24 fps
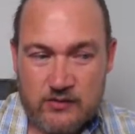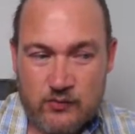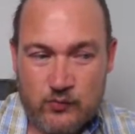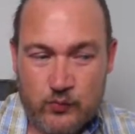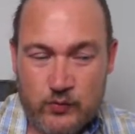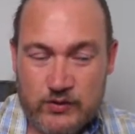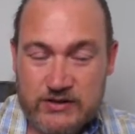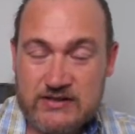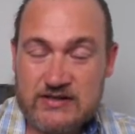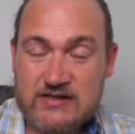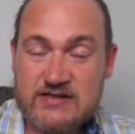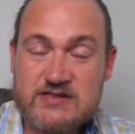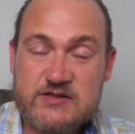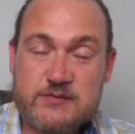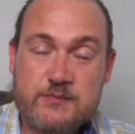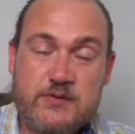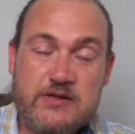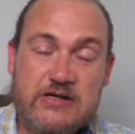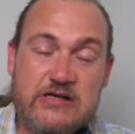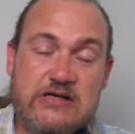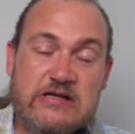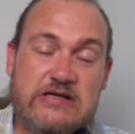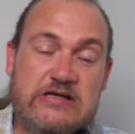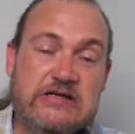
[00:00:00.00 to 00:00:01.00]
We did
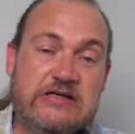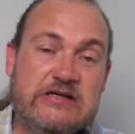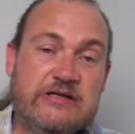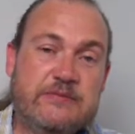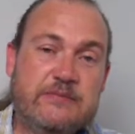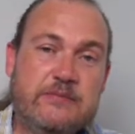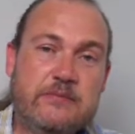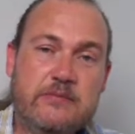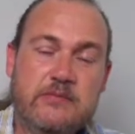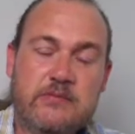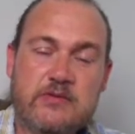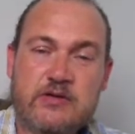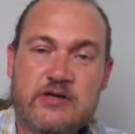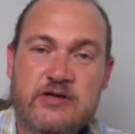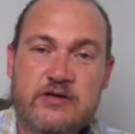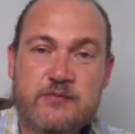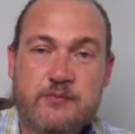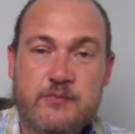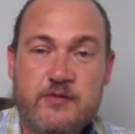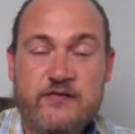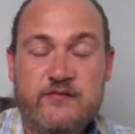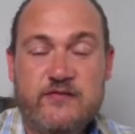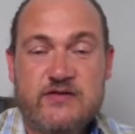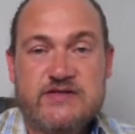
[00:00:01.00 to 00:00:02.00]
speak in the
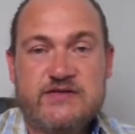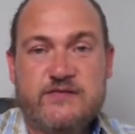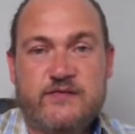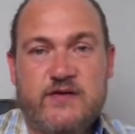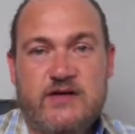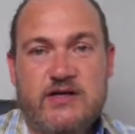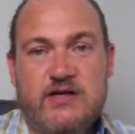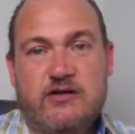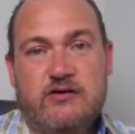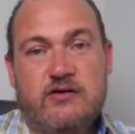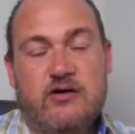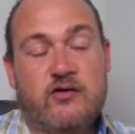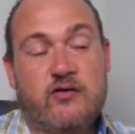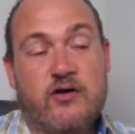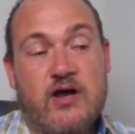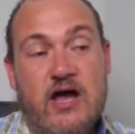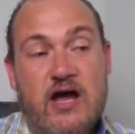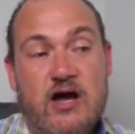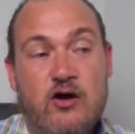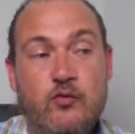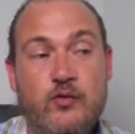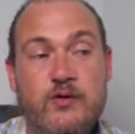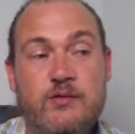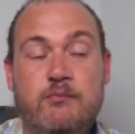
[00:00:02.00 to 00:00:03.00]
previous video on
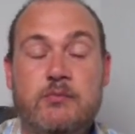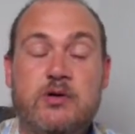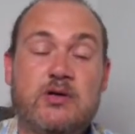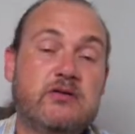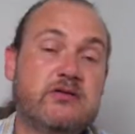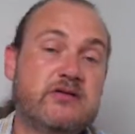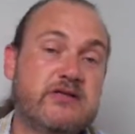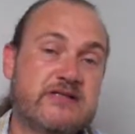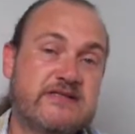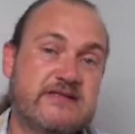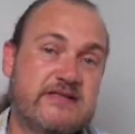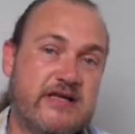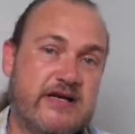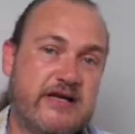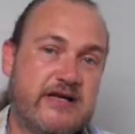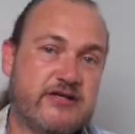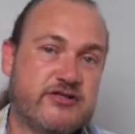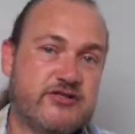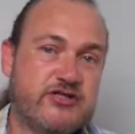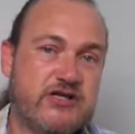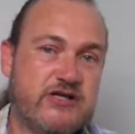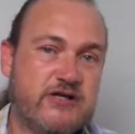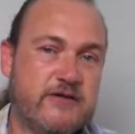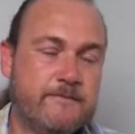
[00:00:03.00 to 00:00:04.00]
how we build a
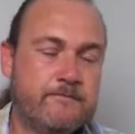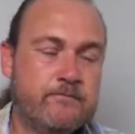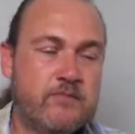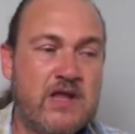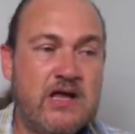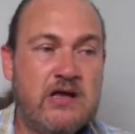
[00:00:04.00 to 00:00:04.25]
strategy.